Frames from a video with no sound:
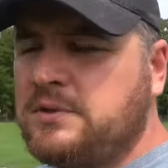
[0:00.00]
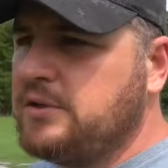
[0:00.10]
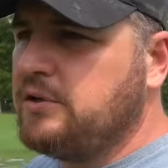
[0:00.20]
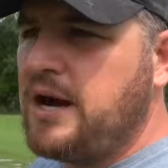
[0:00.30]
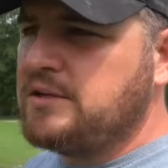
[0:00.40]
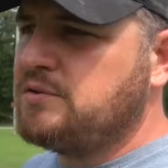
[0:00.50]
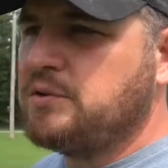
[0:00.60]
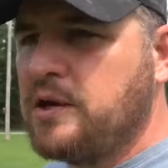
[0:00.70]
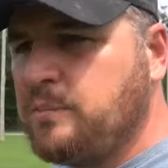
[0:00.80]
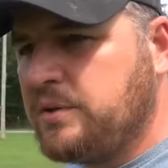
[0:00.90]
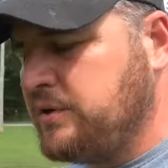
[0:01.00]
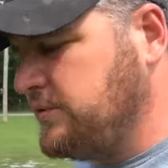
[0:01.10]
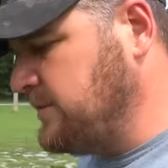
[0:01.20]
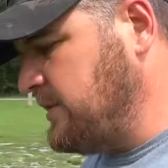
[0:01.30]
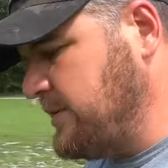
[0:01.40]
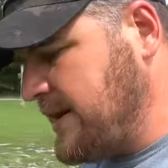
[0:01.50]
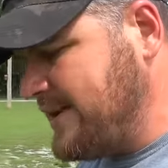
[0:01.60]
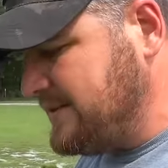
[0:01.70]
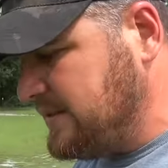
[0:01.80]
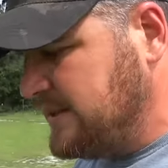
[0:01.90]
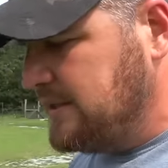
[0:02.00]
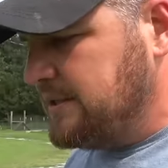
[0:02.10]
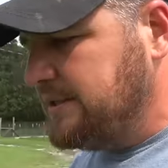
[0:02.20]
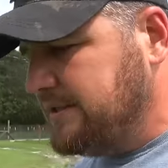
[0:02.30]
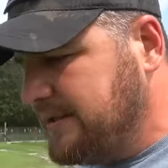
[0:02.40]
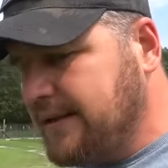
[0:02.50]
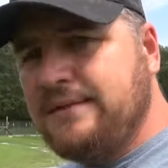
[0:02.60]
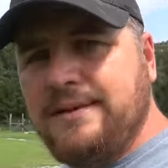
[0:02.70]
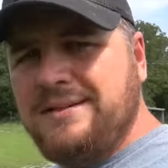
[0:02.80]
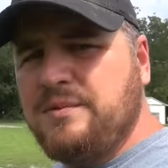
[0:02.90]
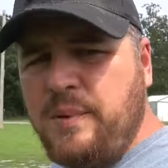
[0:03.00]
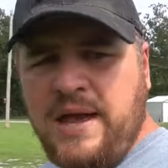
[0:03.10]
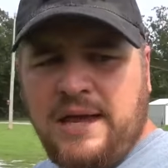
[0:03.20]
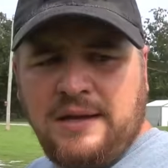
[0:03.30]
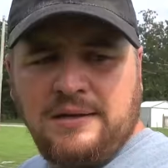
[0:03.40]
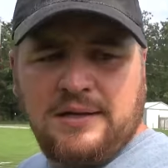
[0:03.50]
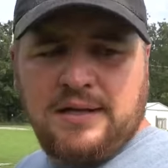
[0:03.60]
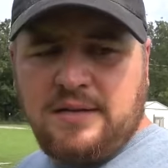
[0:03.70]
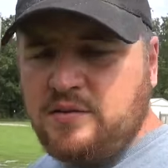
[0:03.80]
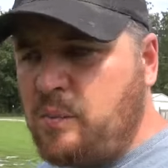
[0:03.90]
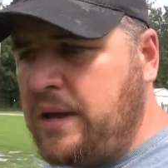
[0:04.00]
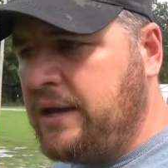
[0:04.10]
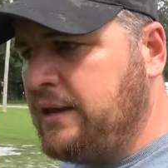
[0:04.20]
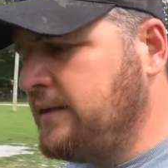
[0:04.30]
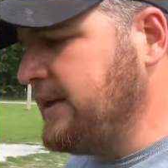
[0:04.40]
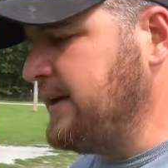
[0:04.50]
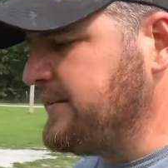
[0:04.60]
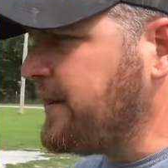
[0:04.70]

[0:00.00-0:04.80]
with the garage door openers and all that. It's a pain. It gets